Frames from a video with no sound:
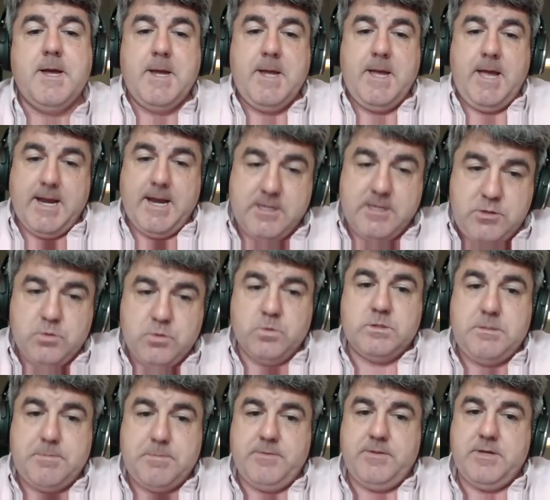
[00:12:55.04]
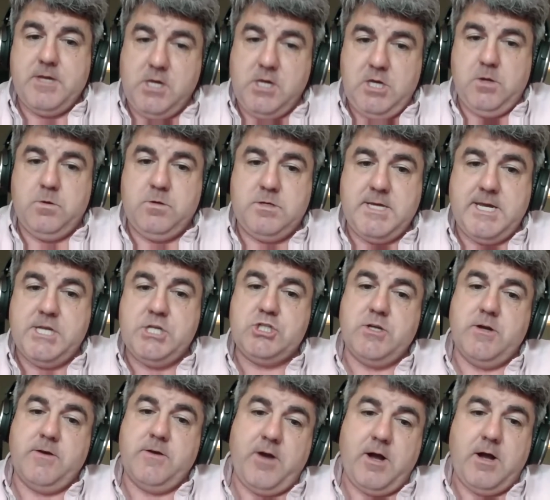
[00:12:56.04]
and it talks about the acute
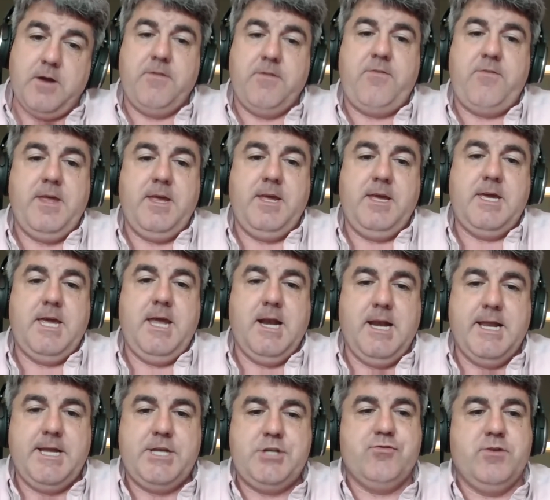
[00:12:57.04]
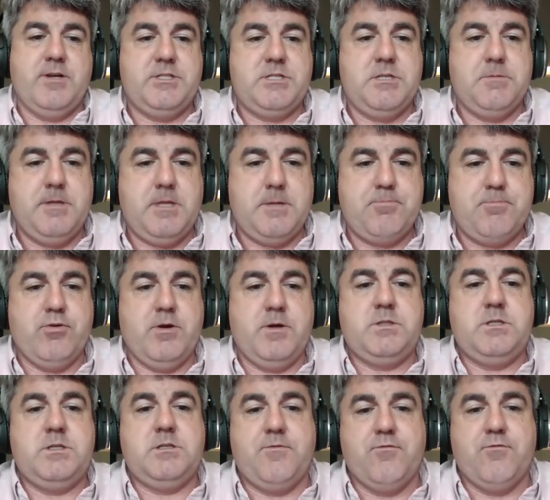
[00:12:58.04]
danger of unthinking literalism in the
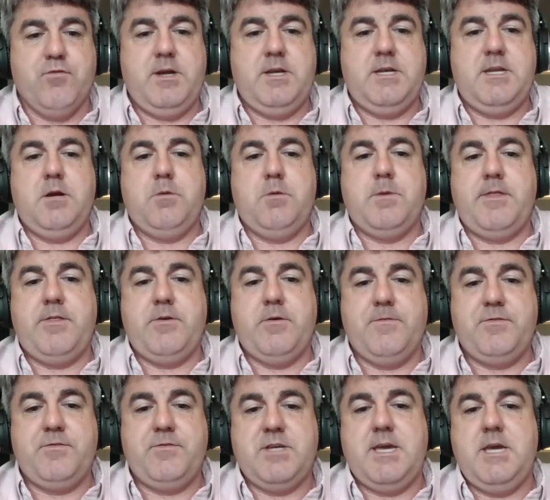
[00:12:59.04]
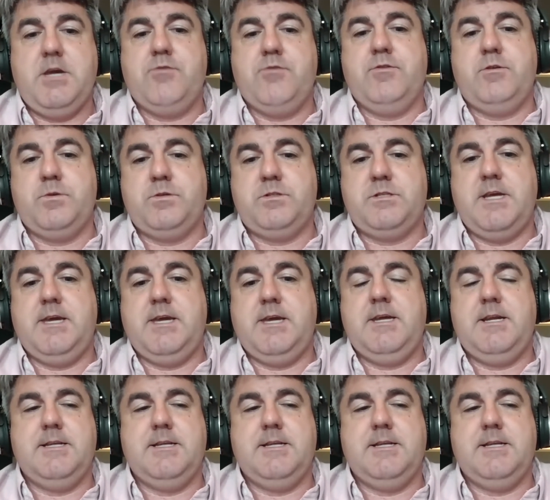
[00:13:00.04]
process of reading, whether of sacred or secular